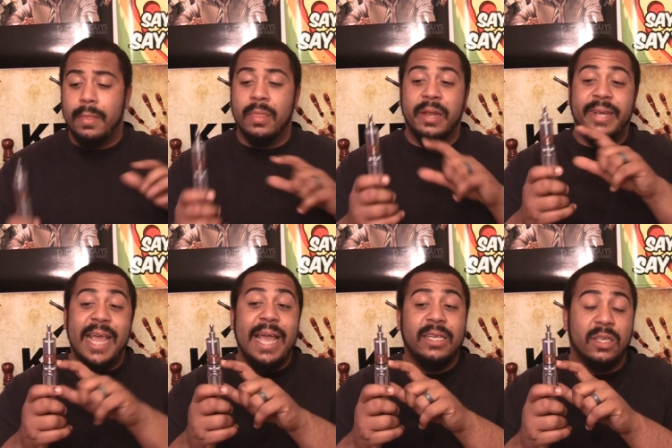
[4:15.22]
the
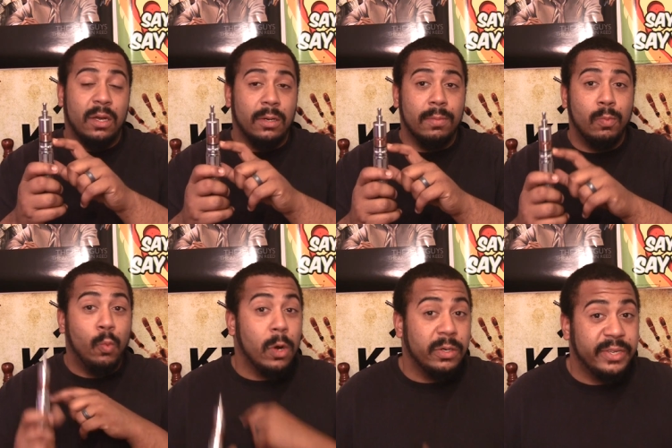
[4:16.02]
decks on them
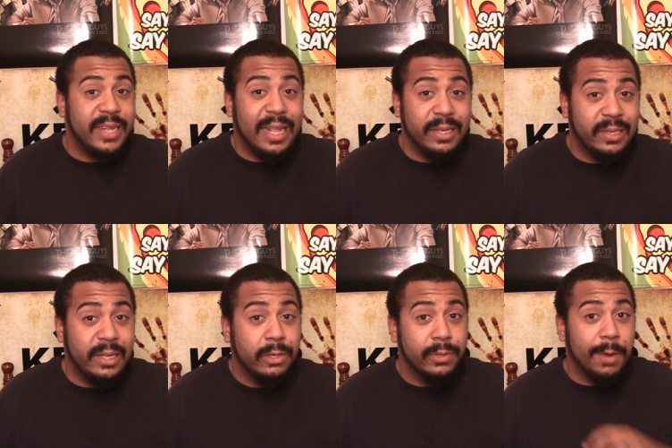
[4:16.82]
weren't stainless
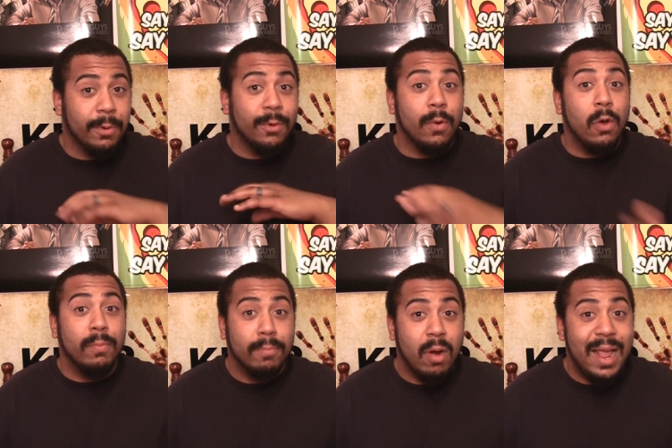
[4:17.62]
steel. They were
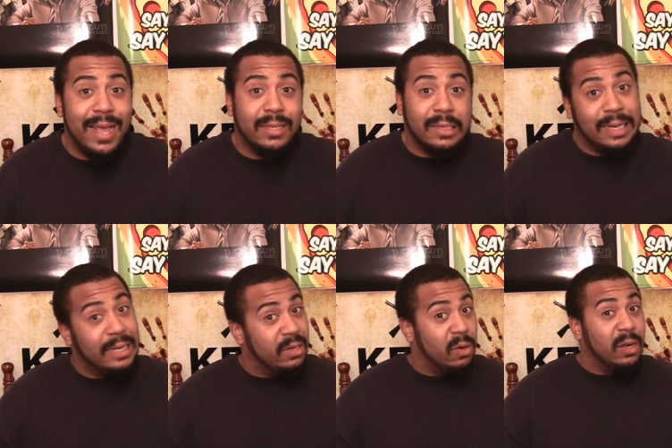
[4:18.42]
chrome brass. And
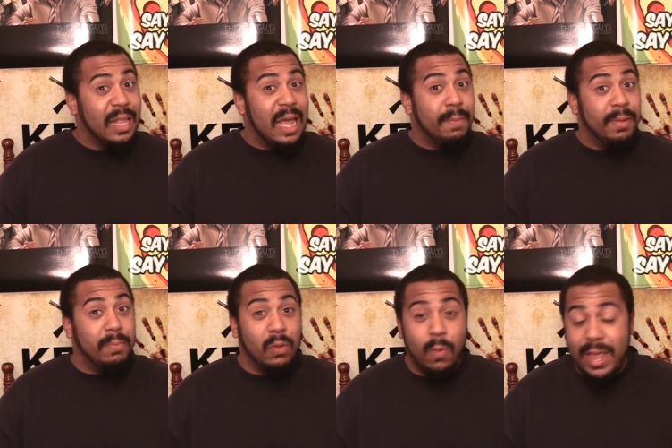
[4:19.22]
that turned a lot of
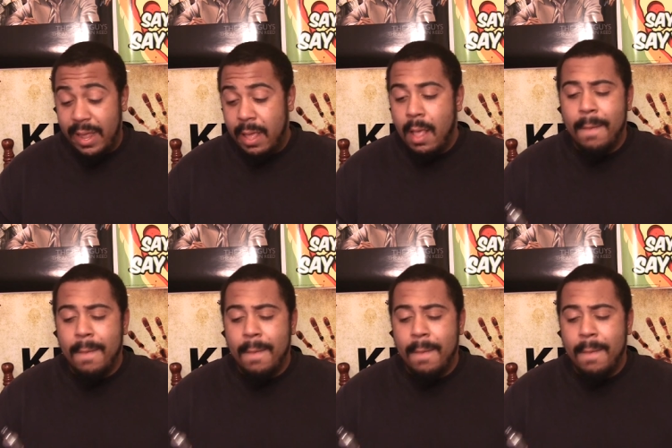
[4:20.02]
people away.